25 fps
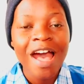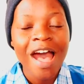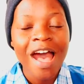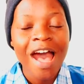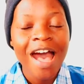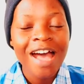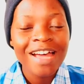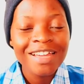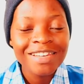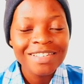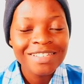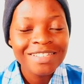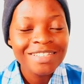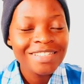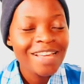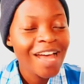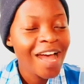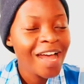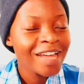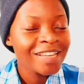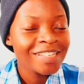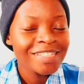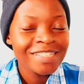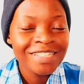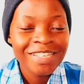and
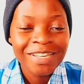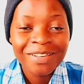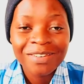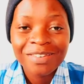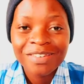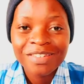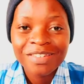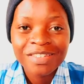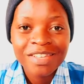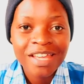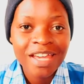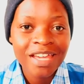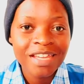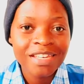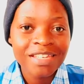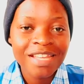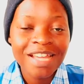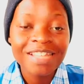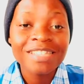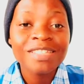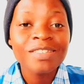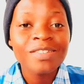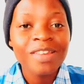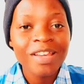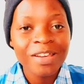until date
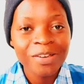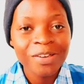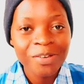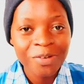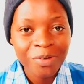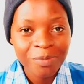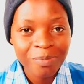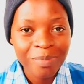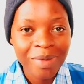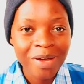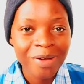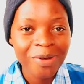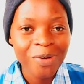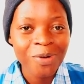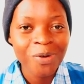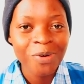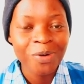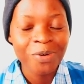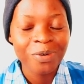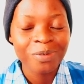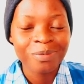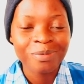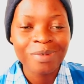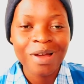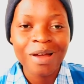until I go back
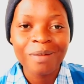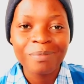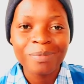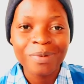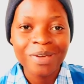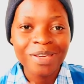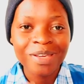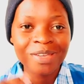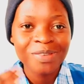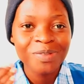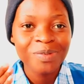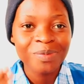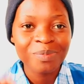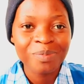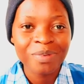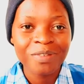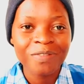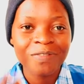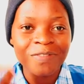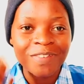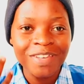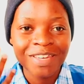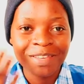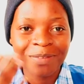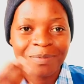home I'm going to be
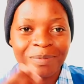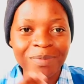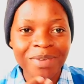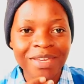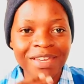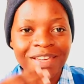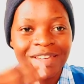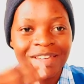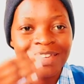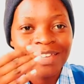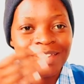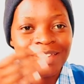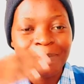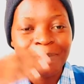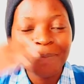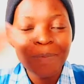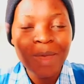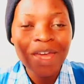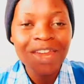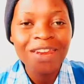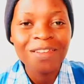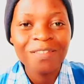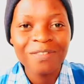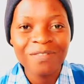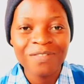filming
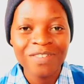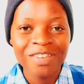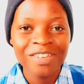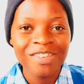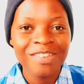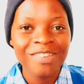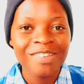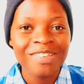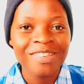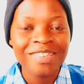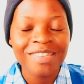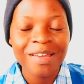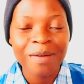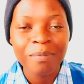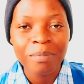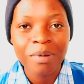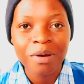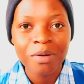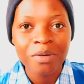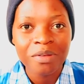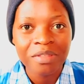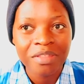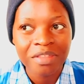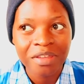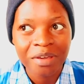many videos
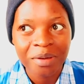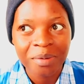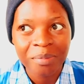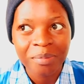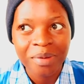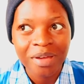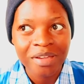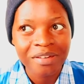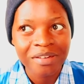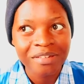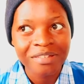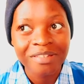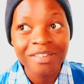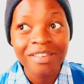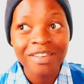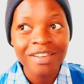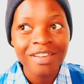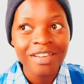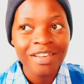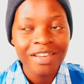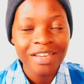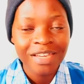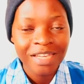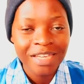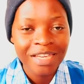about them and
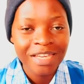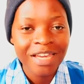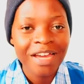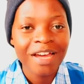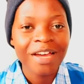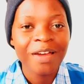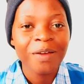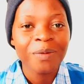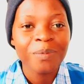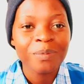yeah